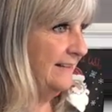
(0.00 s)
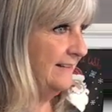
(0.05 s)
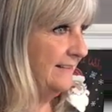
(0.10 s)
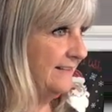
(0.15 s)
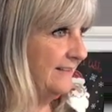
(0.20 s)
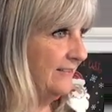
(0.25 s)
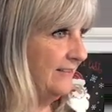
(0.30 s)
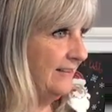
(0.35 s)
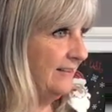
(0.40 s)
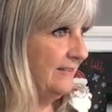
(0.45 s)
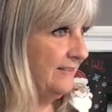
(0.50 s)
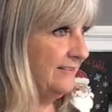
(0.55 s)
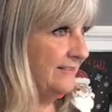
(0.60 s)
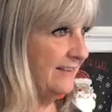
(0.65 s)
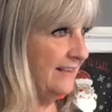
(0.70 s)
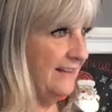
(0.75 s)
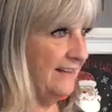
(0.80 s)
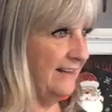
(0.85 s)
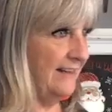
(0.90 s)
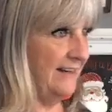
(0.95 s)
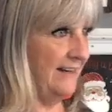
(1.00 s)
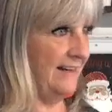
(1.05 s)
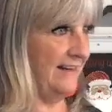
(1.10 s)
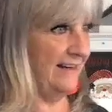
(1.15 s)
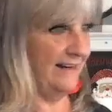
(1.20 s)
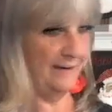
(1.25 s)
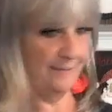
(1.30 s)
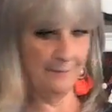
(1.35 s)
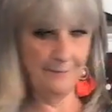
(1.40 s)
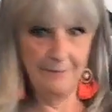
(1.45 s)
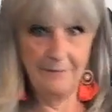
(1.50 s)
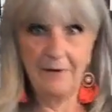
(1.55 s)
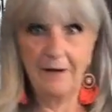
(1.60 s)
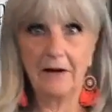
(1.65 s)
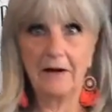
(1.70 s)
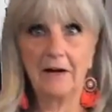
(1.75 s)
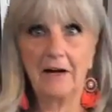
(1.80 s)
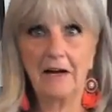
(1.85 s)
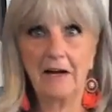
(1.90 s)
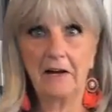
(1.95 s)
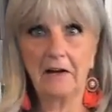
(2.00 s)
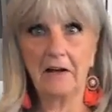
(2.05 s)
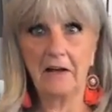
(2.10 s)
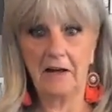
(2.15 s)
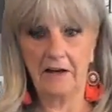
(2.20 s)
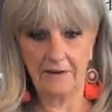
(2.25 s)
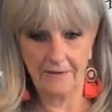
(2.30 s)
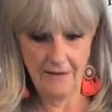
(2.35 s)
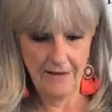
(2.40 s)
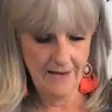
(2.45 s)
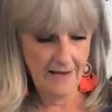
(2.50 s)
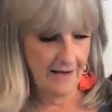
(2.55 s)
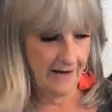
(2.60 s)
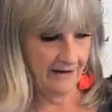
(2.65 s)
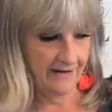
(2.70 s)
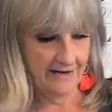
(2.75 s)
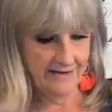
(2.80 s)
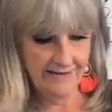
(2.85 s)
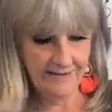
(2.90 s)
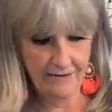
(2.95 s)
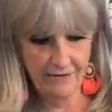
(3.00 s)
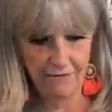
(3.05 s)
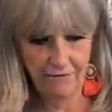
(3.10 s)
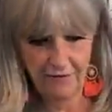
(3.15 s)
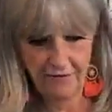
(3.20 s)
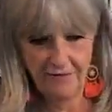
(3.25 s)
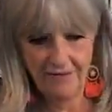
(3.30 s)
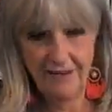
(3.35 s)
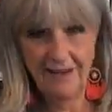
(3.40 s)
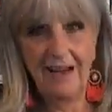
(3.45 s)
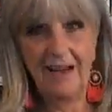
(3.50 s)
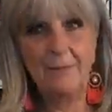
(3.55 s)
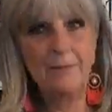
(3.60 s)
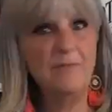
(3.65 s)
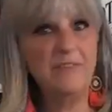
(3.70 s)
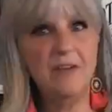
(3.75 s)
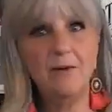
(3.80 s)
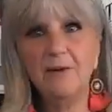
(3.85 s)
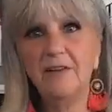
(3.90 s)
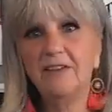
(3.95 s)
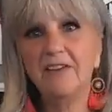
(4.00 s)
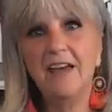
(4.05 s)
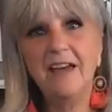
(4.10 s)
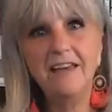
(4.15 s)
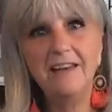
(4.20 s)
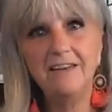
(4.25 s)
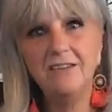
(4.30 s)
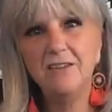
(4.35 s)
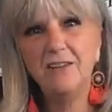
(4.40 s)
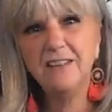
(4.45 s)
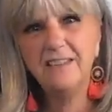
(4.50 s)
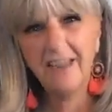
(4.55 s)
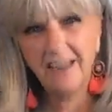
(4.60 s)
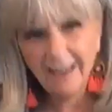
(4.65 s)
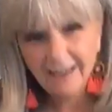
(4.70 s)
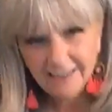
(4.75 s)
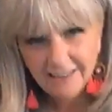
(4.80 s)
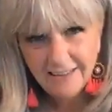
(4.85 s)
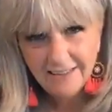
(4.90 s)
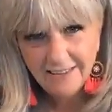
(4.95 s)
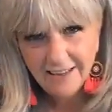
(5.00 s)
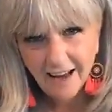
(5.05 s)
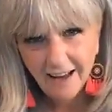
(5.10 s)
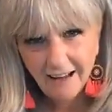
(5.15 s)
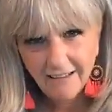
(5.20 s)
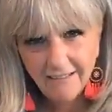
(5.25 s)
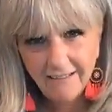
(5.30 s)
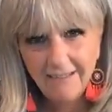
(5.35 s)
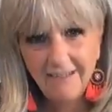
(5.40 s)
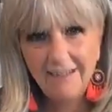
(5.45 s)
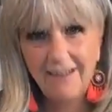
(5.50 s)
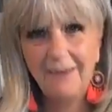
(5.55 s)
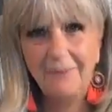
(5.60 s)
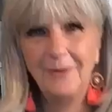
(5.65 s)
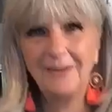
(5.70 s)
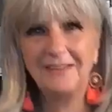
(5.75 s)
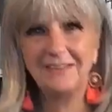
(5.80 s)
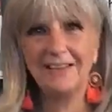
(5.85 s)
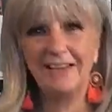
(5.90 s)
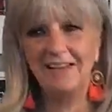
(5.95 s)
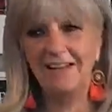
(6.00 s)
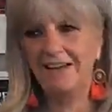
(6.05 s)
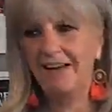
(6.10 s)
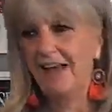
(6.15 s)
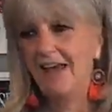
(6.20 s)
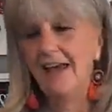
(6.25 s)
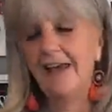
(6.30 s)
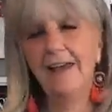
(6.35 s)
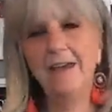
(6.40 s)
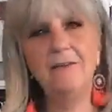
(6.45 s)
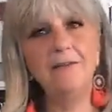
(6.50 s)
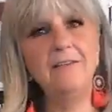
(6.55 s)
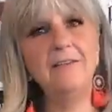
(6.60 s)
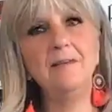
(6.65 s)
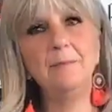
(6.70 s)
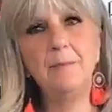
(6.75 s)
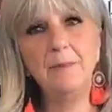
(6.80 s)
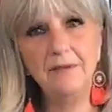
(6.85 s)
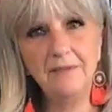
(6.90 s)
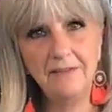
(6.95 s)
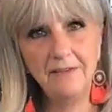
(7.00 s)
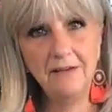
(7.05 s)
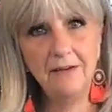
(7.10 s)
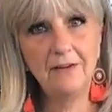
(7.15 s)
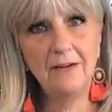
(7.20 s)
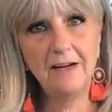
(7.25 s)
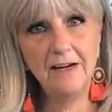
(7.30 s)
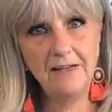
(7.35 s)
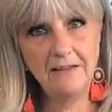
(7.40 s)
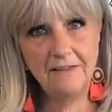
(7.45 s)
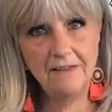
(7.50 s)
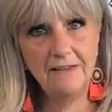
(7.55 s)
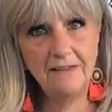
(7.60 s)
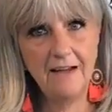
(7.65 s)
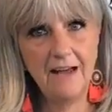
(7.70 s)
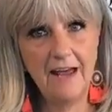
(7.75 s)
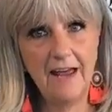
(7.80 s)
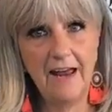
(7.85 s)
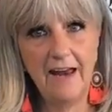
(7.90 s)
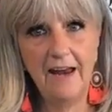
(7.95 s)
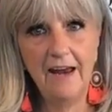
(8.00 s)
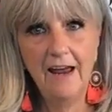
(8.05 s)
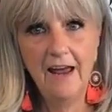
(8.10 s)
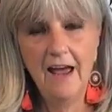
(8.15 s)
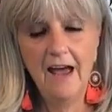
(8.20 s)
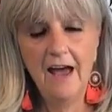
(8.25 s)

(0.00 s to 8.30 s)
So it looks like I am. All right, good. All right, so the first thing, I'm so excited. You can tell, can you tell? I'm excited. It was a busy, crazy day.